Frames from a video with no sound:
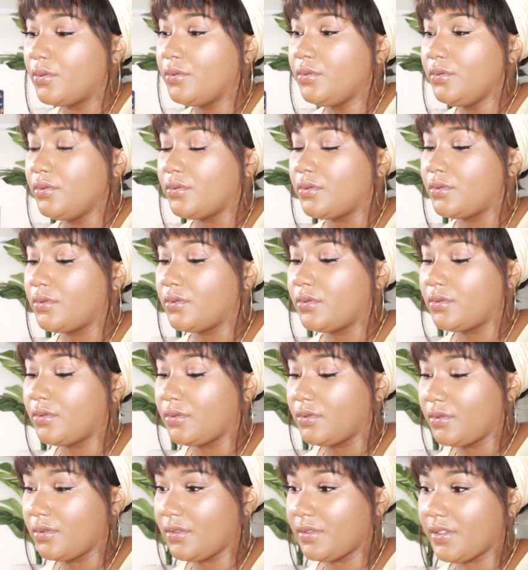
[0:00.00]

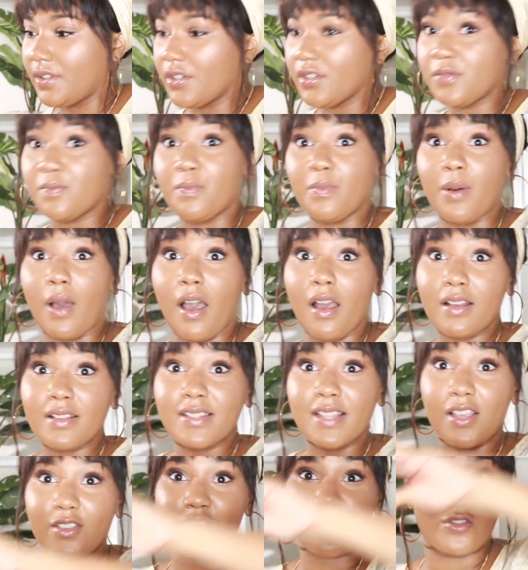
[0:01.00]
Ooh, this
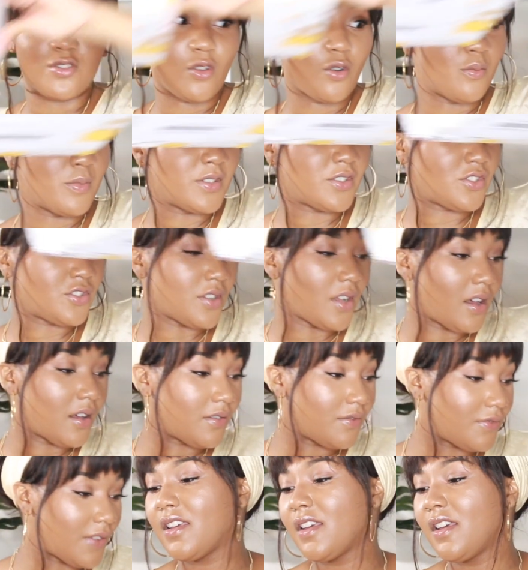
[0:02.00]
box has so much
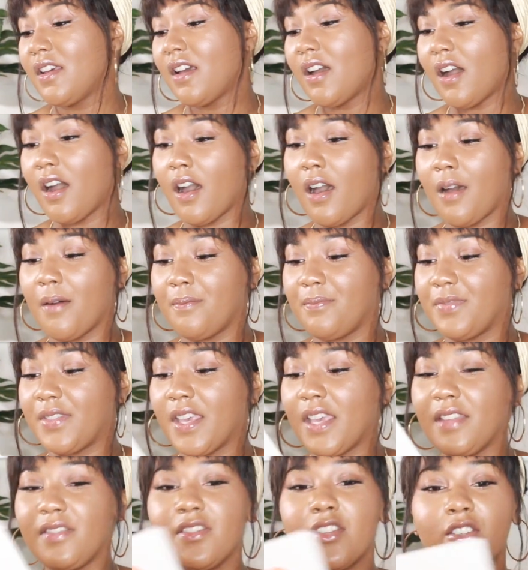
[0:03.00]
stuff.
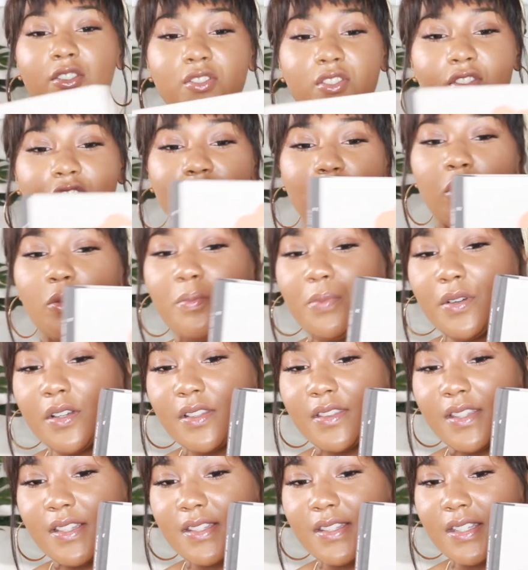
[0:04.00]
Then there's this
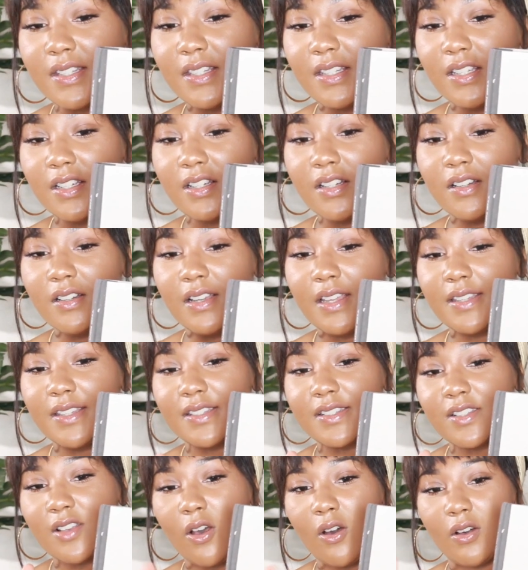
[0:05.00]
notebook that's in here and
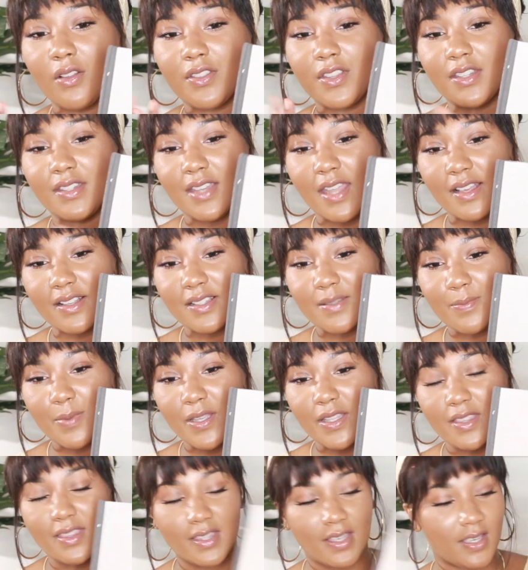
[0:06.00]
it's called The Next
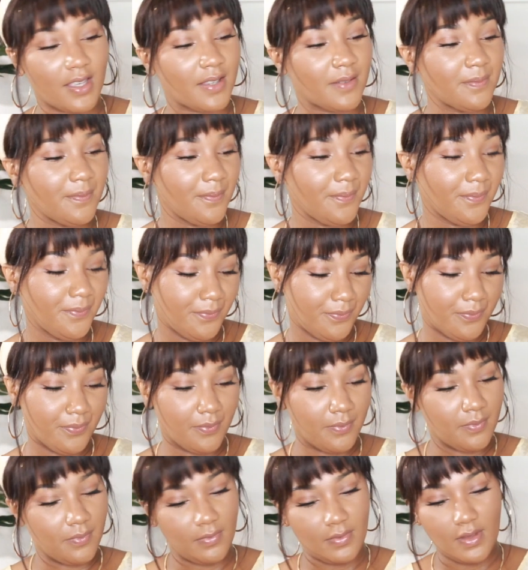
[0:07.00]
Big Thing.
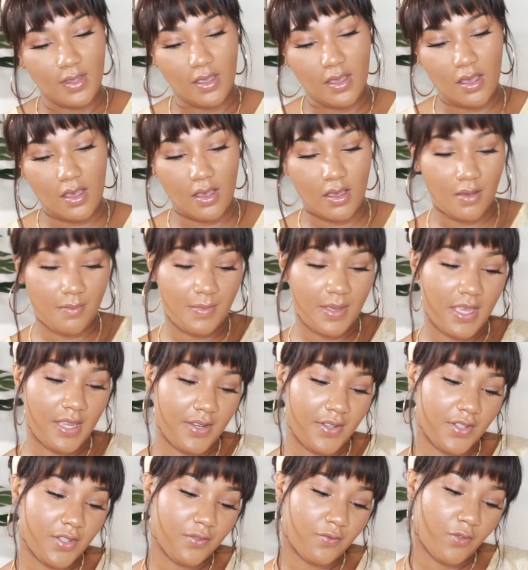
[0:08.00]

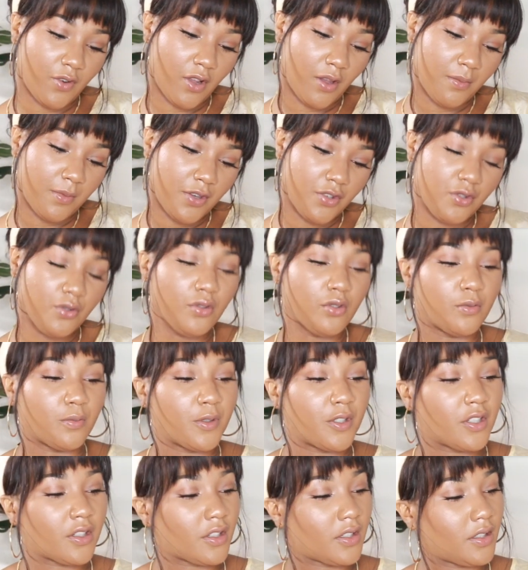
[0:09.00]
And it's from
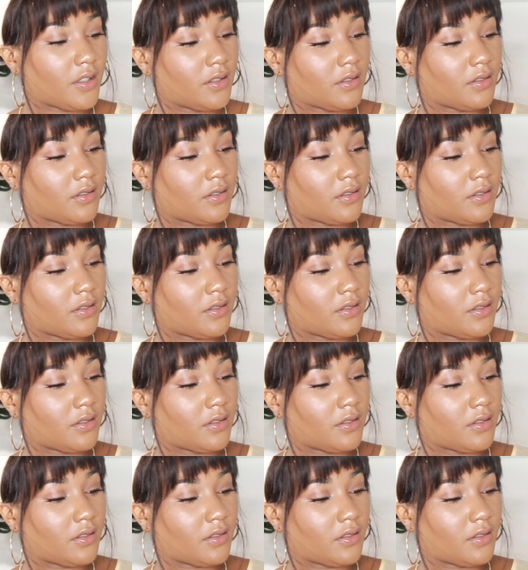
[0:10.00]
Doodlebook.